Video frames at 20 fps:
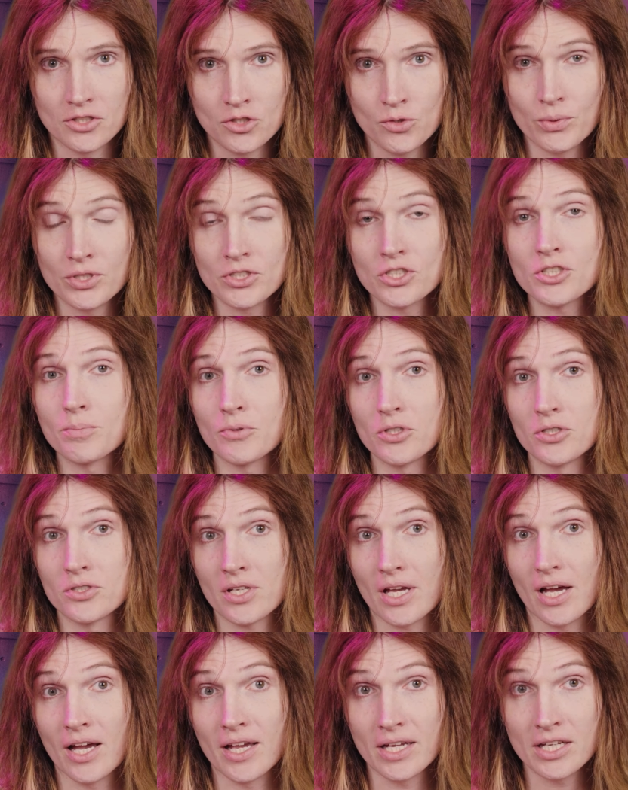switch to Blue
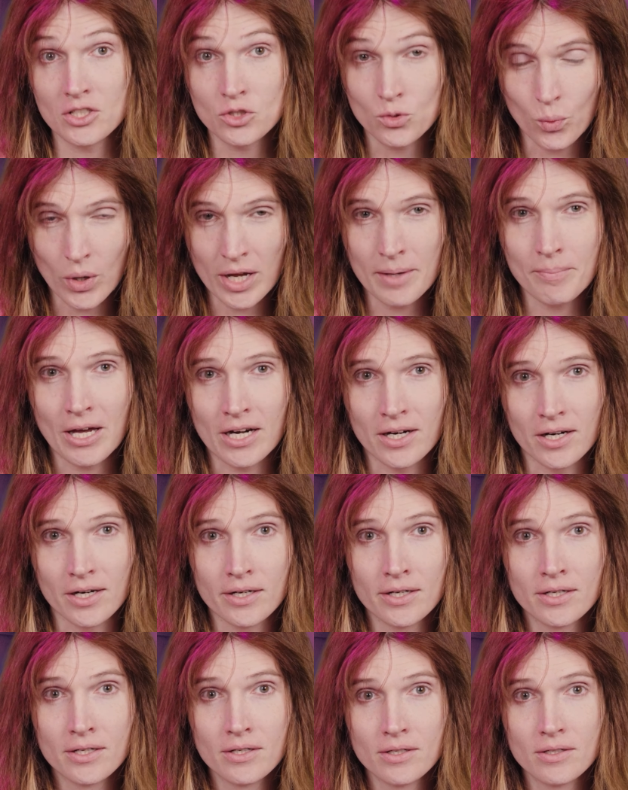Sky. It's way better.